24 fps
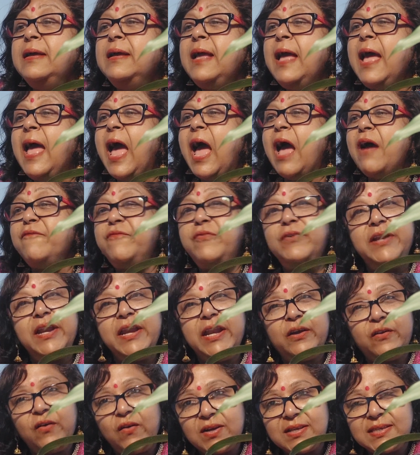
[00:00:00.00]

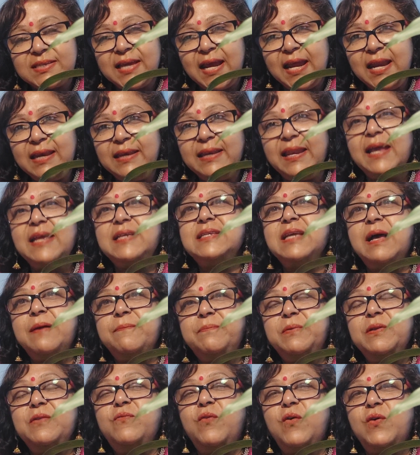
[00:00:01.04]
amphoteric oxide. The
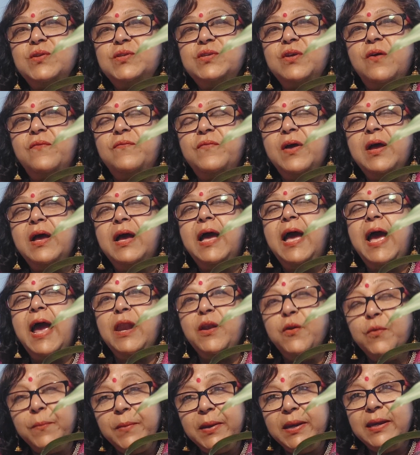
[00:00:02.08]
example was of
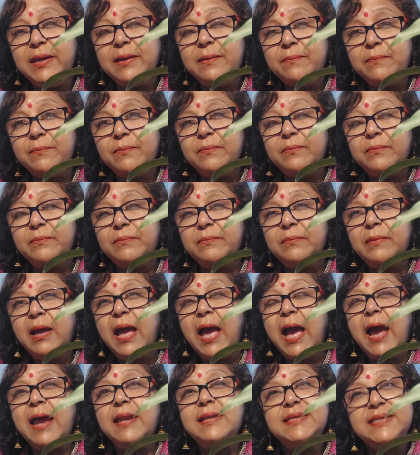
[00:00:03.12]
aluminium
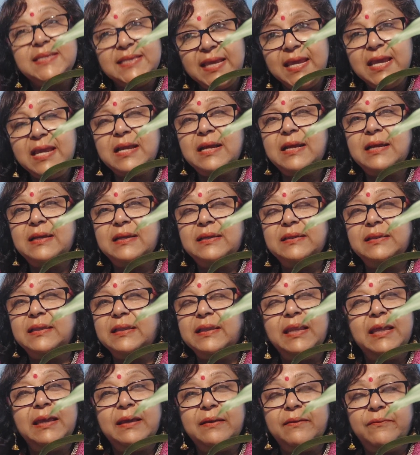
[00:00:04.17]
and zinc.
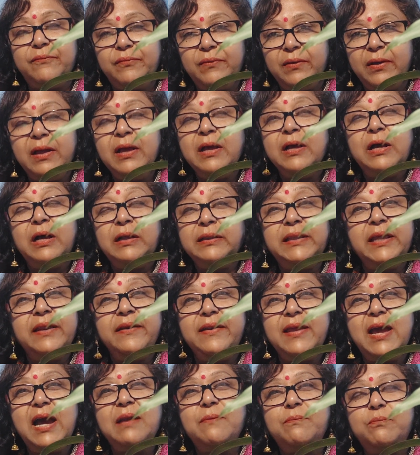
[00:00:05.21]
They
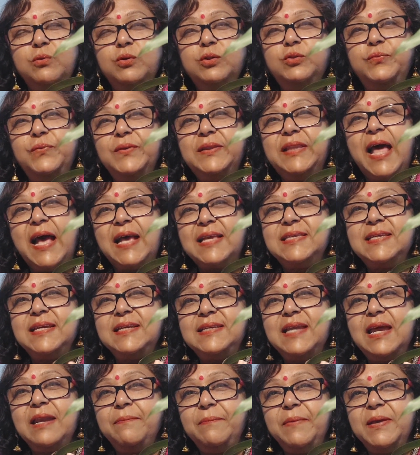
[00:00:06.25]
react both with acid
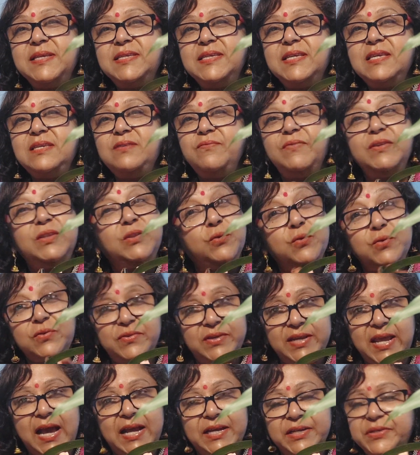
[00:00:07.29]
and bases with those
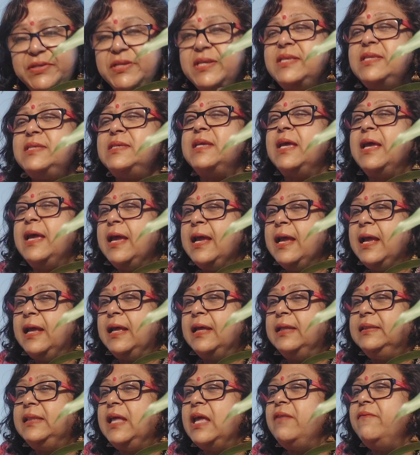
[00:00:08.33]
reactions.
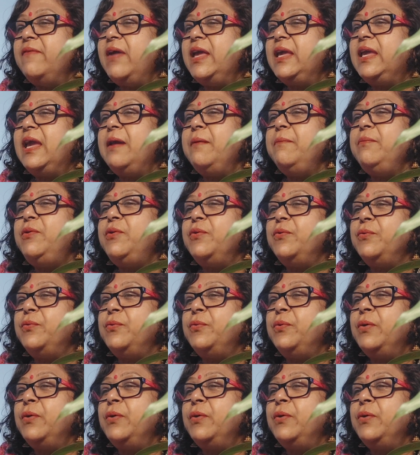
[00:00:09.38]
Then I came to